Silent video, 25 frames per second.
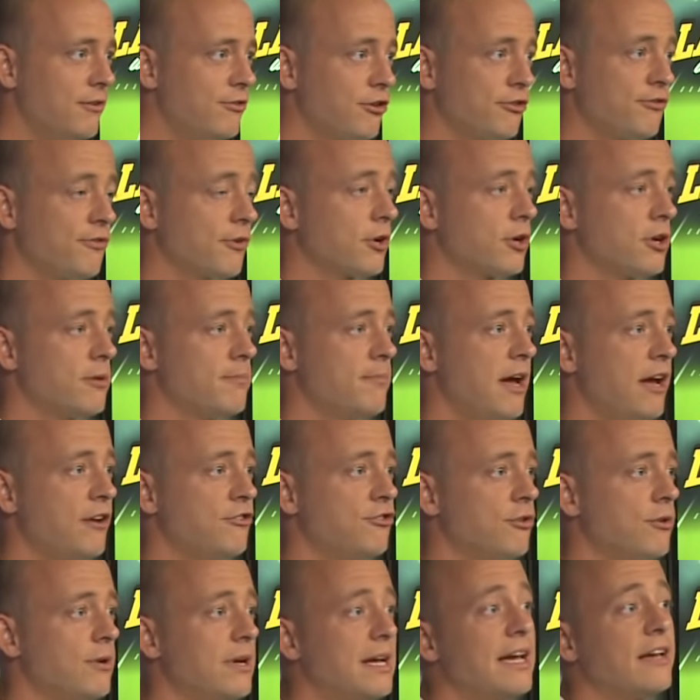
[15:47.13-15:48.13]
just for good
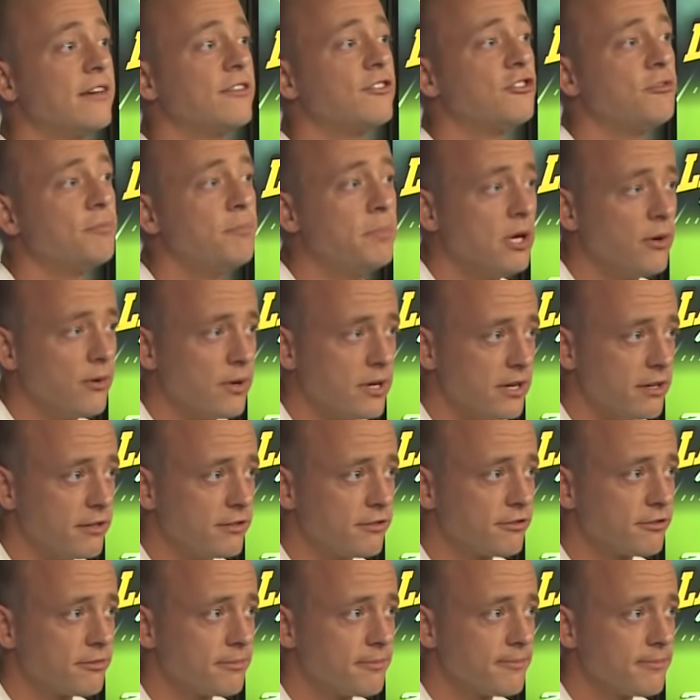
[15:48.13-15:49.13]
measure
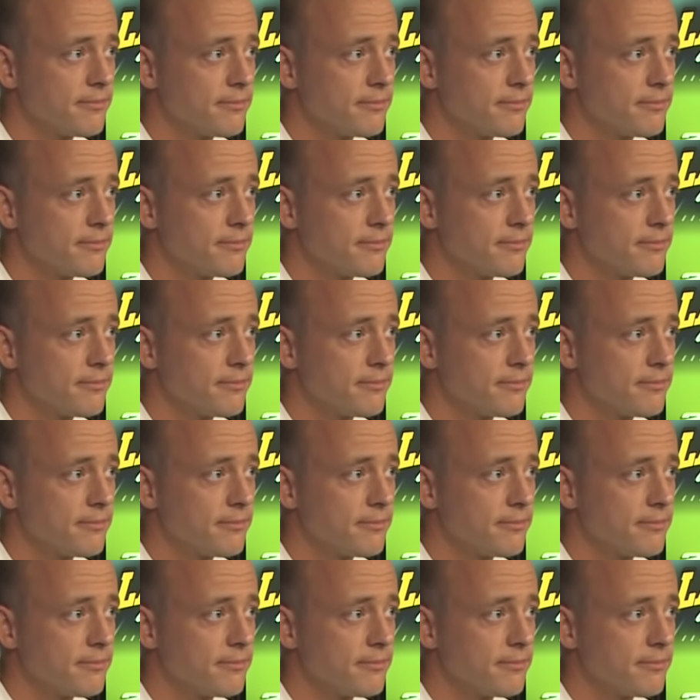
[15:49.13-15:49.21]
experience,